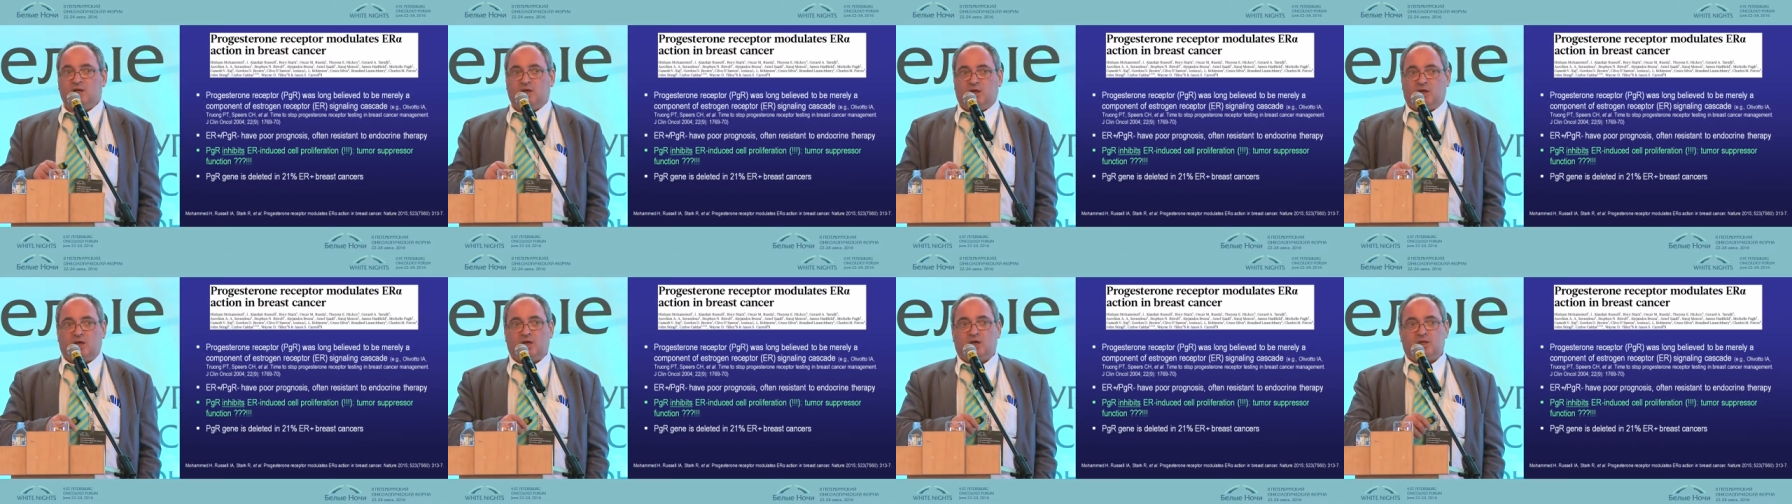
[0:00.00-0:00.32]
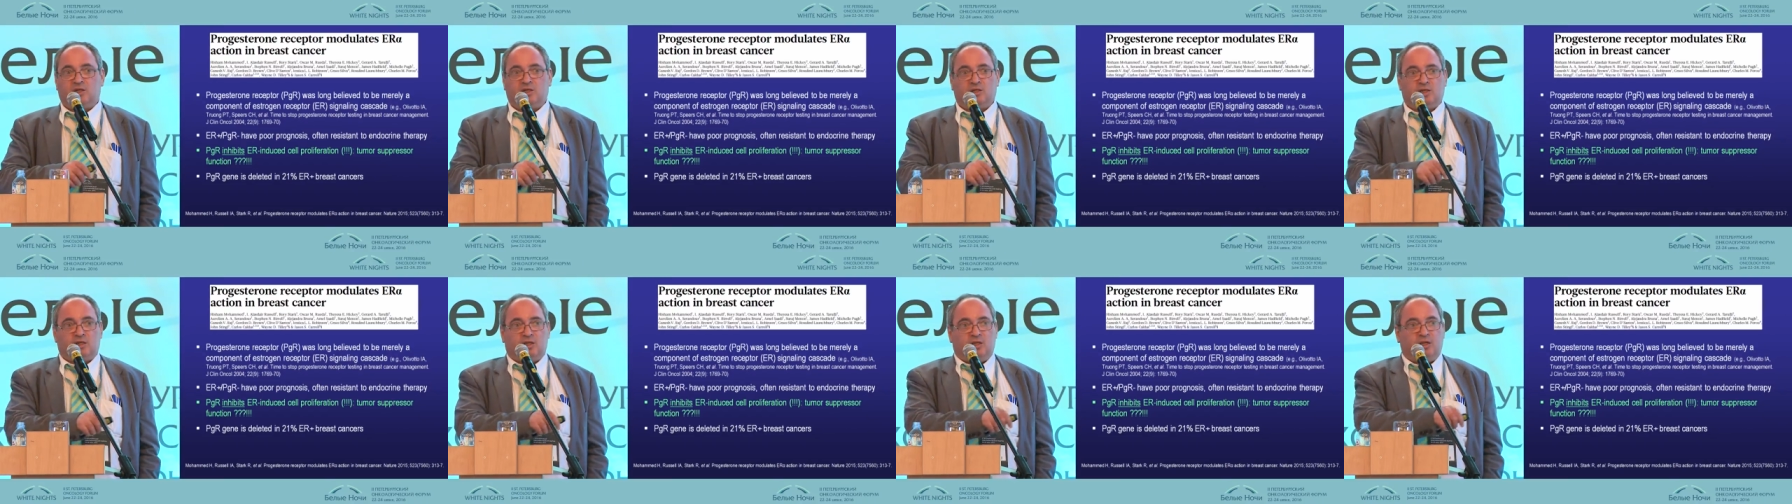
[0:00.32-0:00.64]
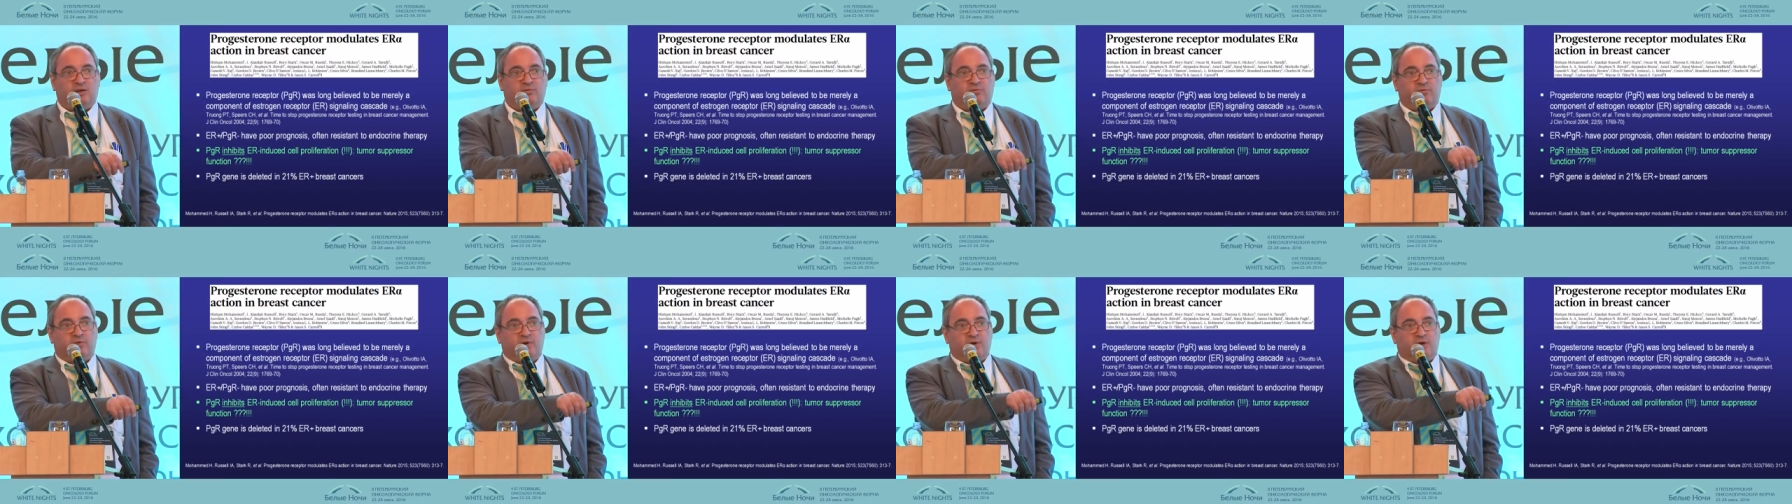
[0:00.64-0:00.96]
And
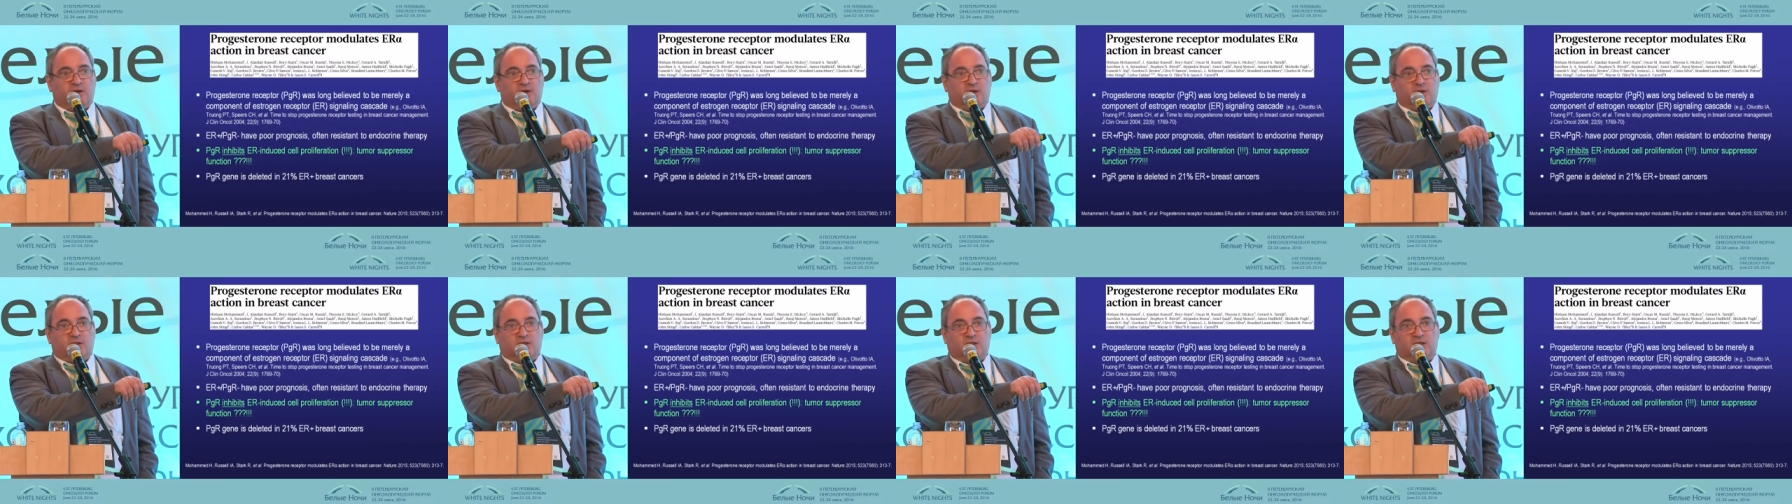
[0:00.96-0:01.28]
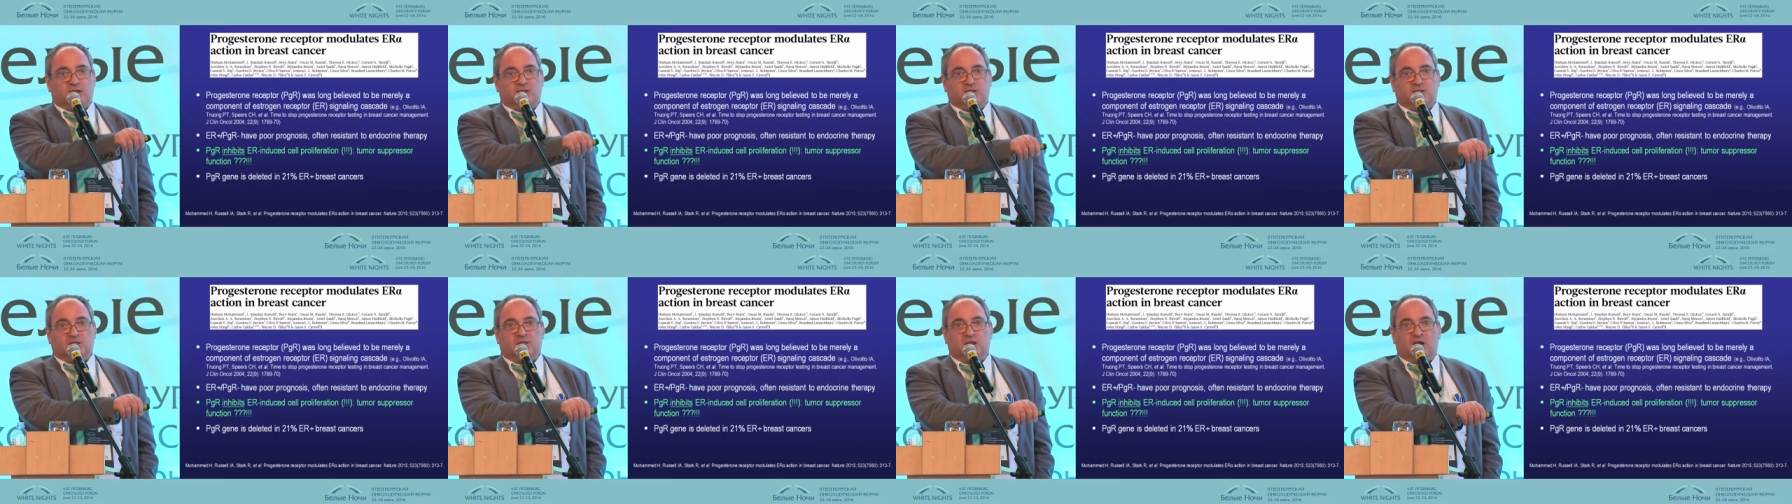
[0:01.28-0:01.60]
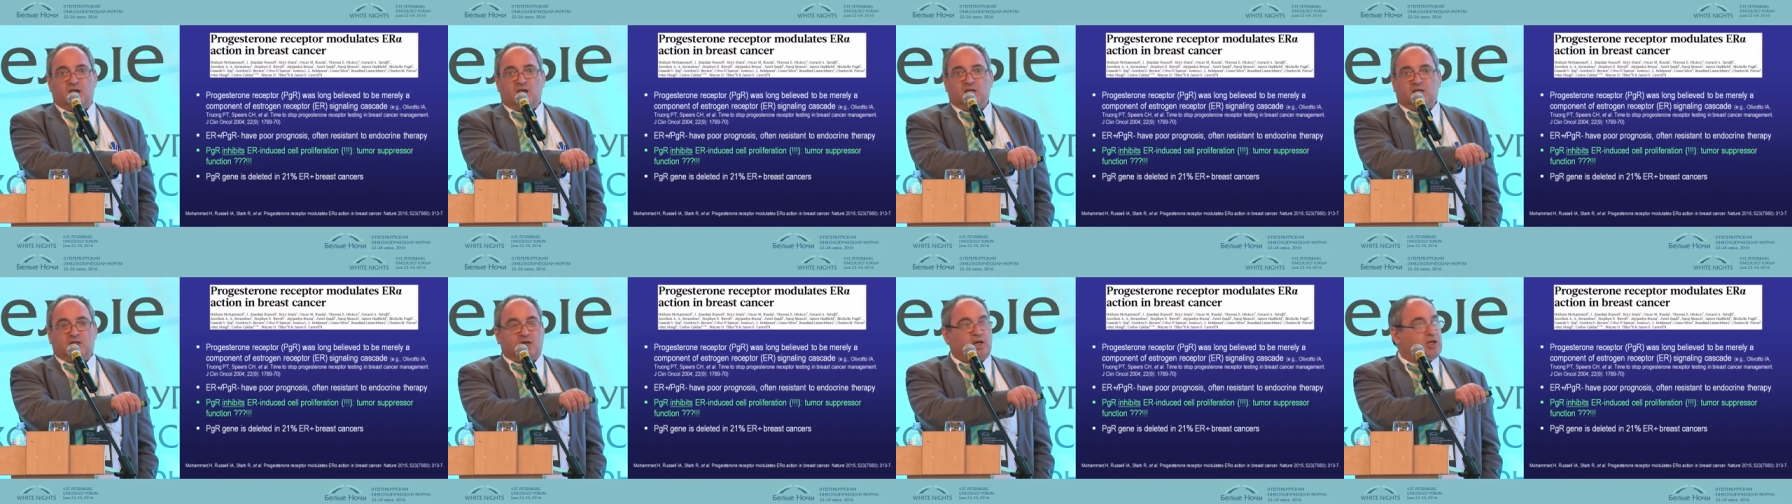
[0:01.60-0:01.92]
if these
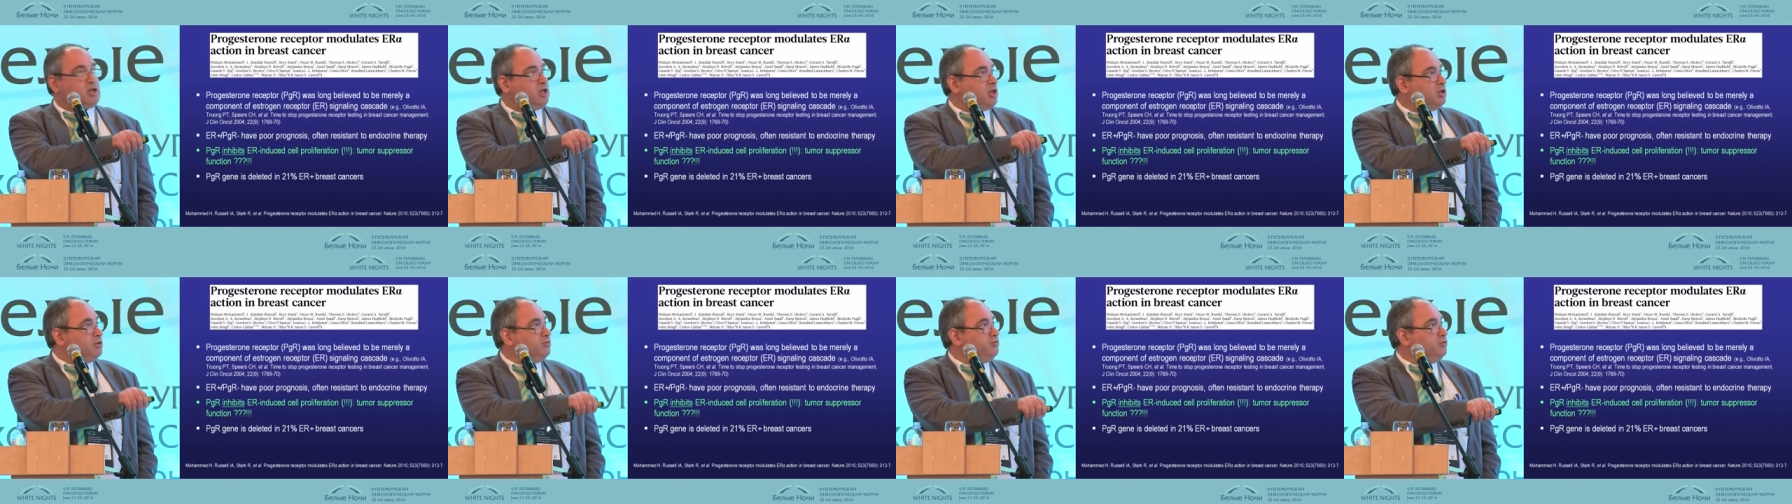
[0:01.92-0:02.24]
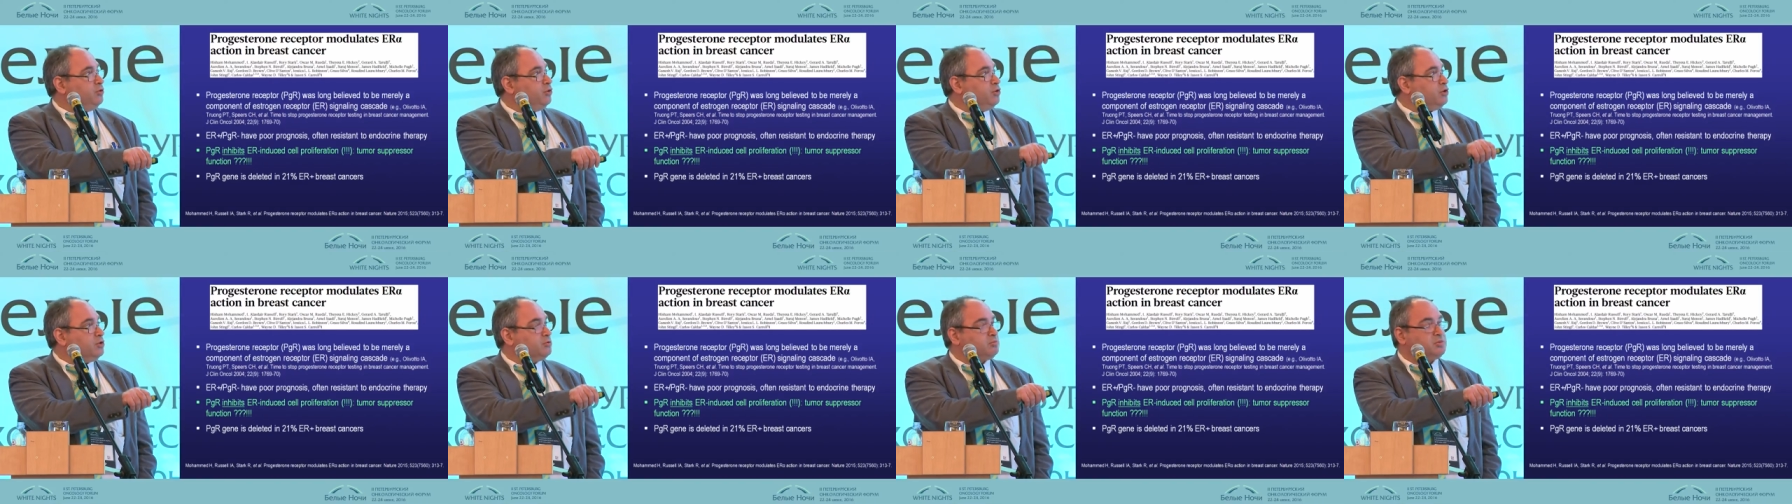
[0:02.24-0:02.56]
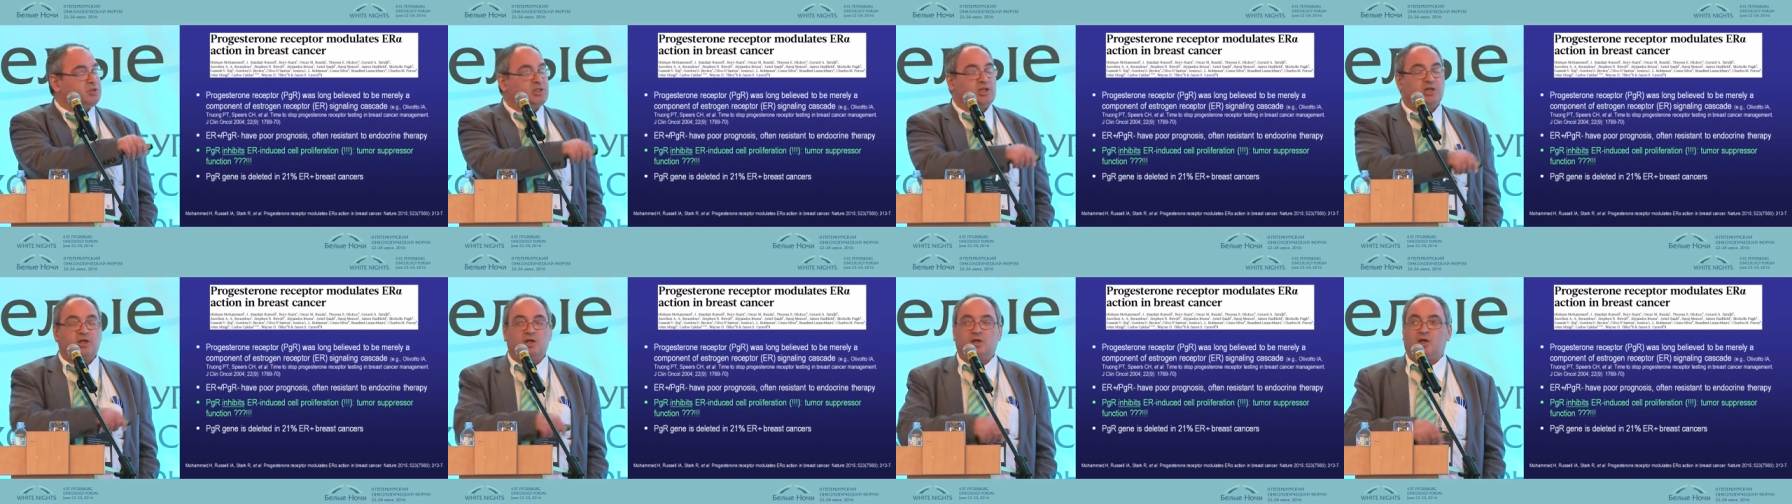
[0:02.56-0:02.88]
data are
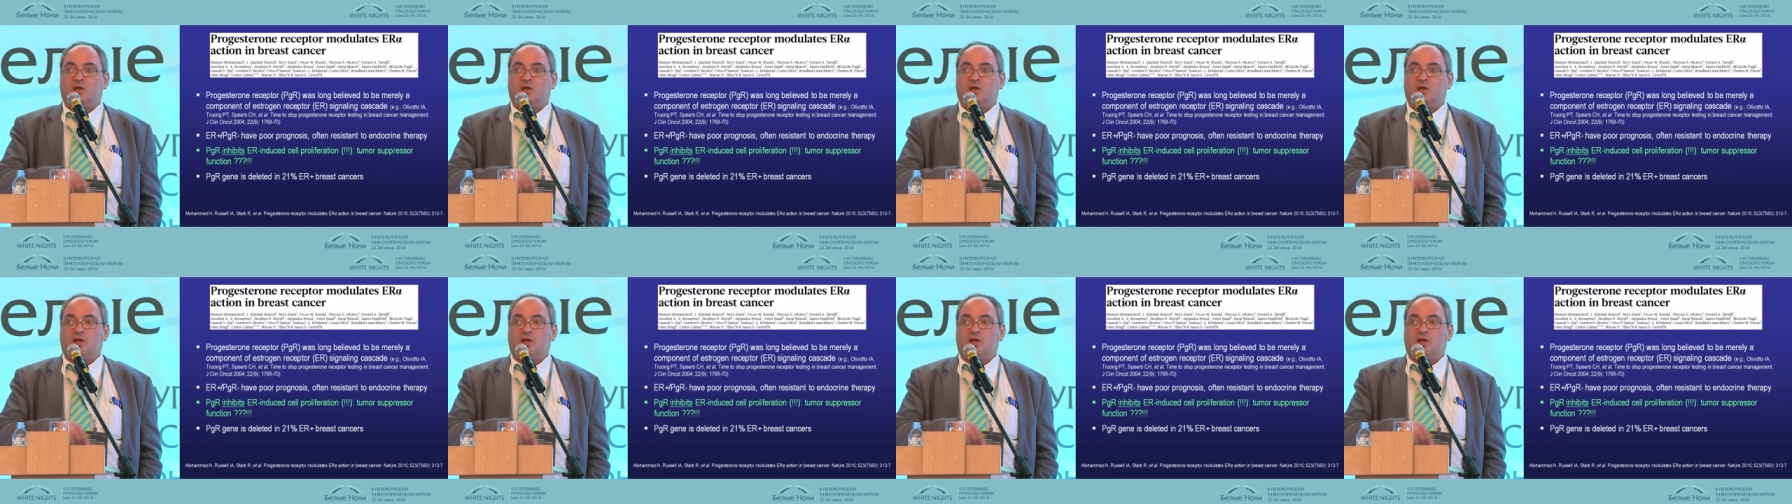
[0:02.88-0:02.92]
confirmed,